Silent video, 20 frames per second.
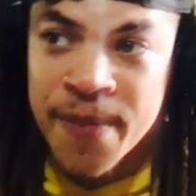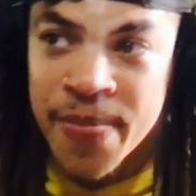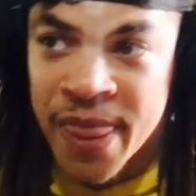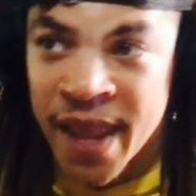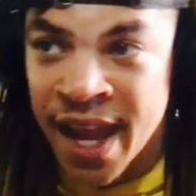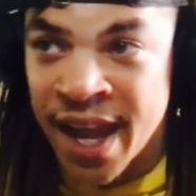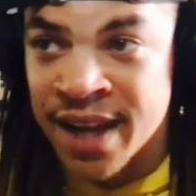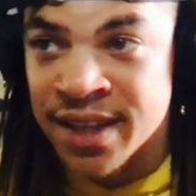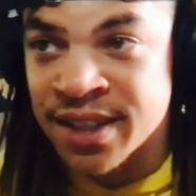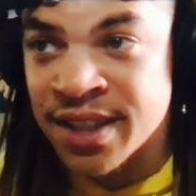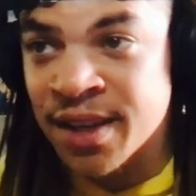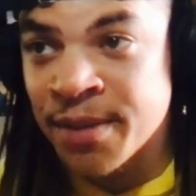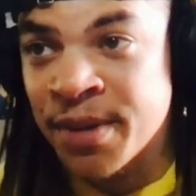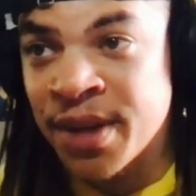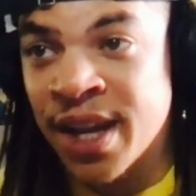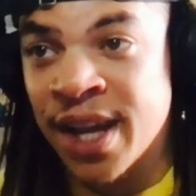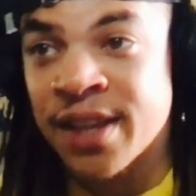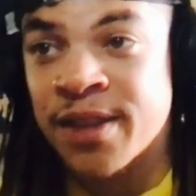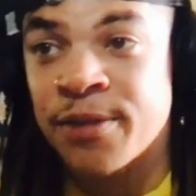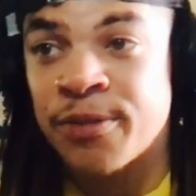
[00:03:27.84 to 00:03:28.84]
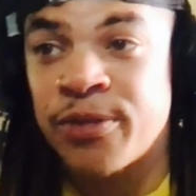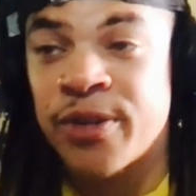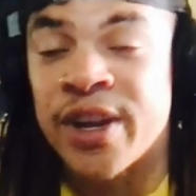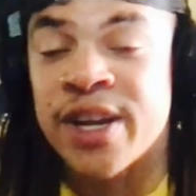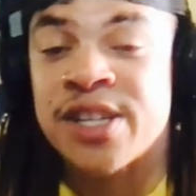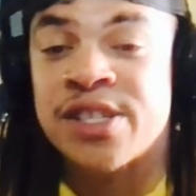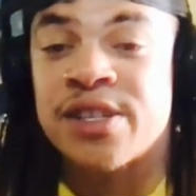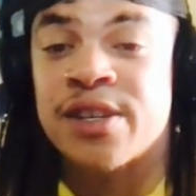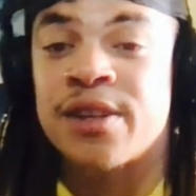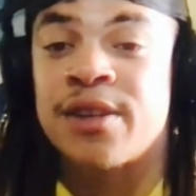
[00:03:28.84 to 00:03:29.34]
Axiom and Nathan
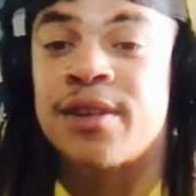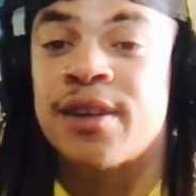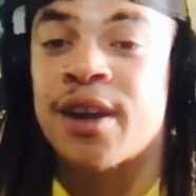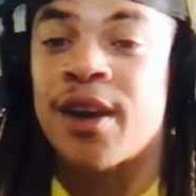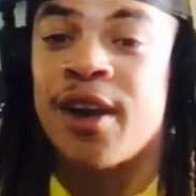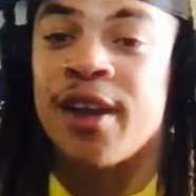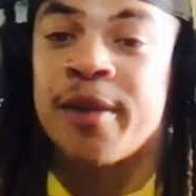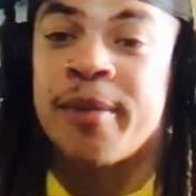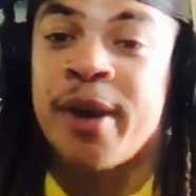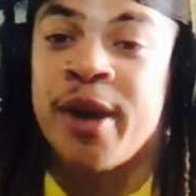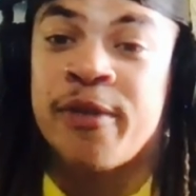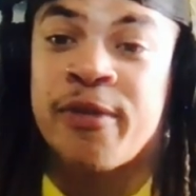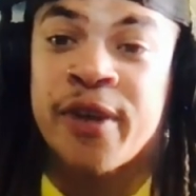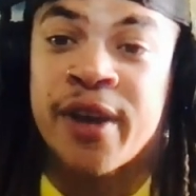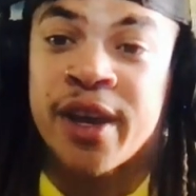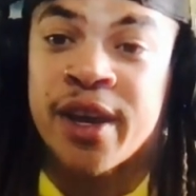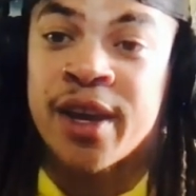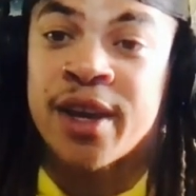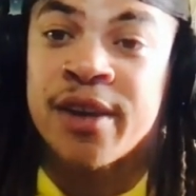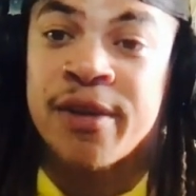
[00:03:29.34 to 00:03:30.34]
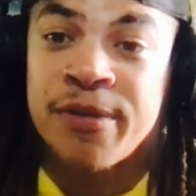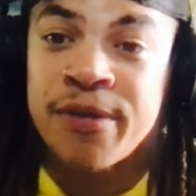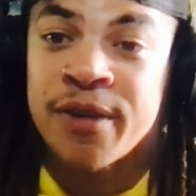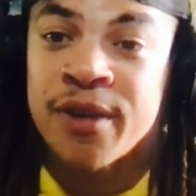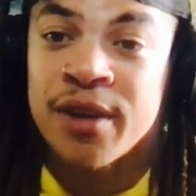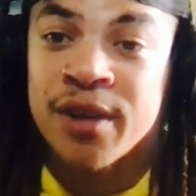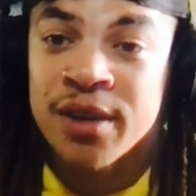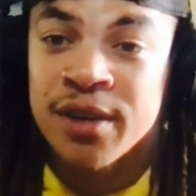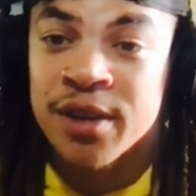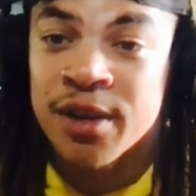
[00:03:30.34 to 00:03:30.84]
Frazier. I call him FAF.
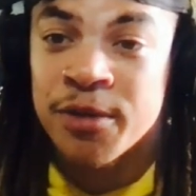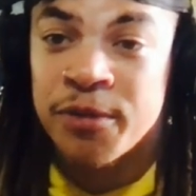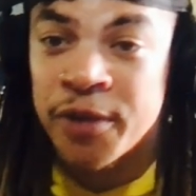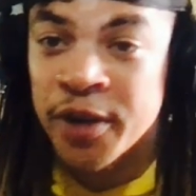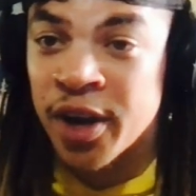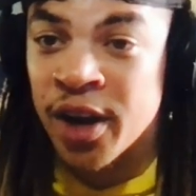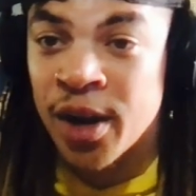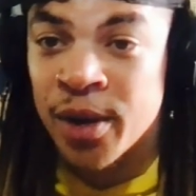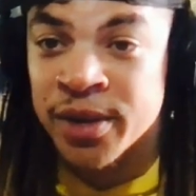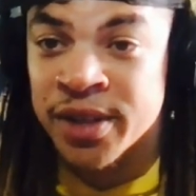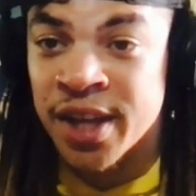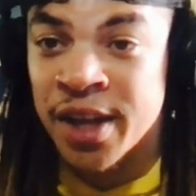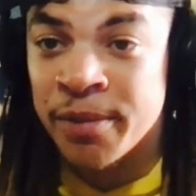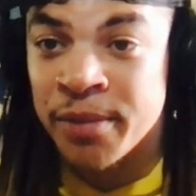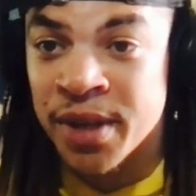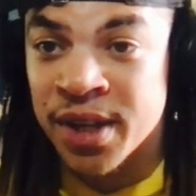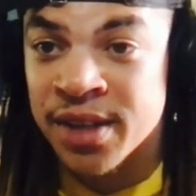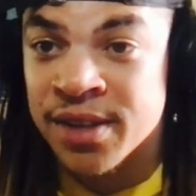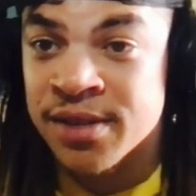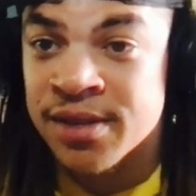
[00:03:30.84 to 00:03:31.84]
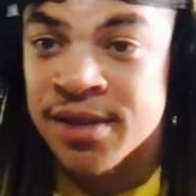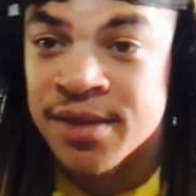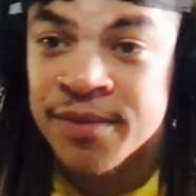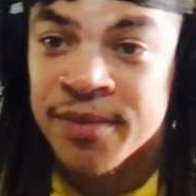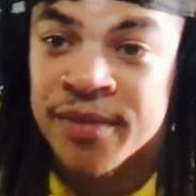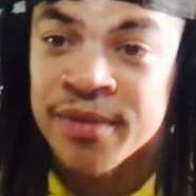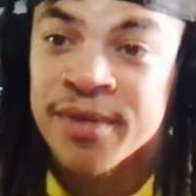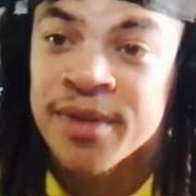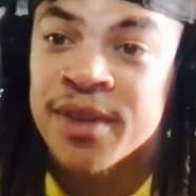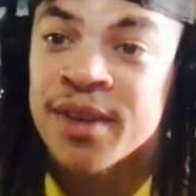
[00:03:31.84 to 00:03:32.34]
You can figure out what that means.
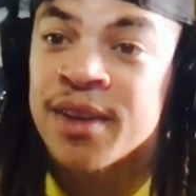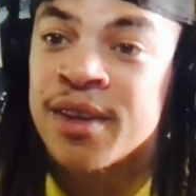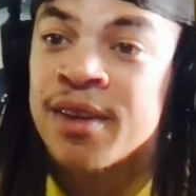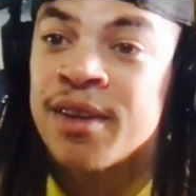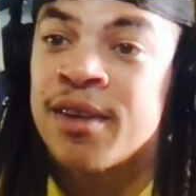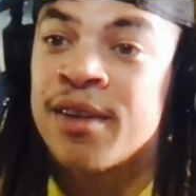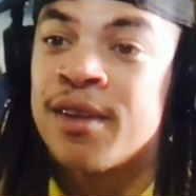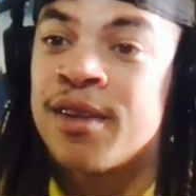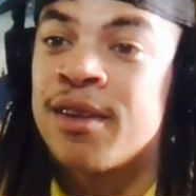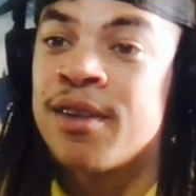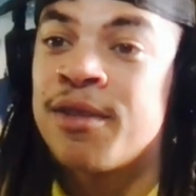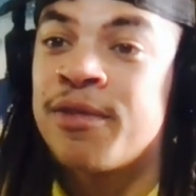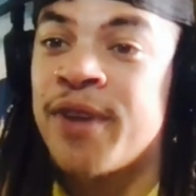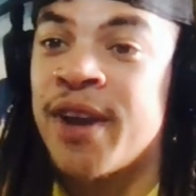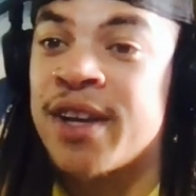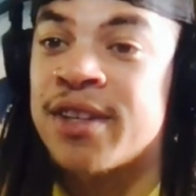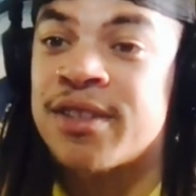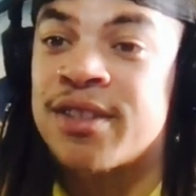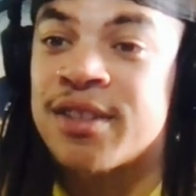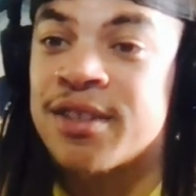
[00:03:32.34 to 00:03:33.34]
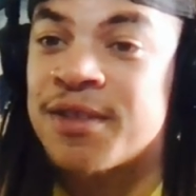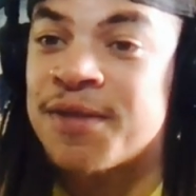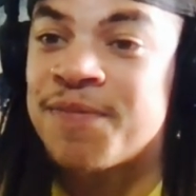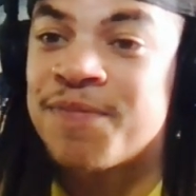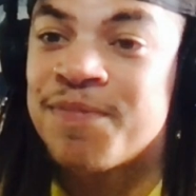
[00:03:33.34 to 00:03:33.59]
Fastest.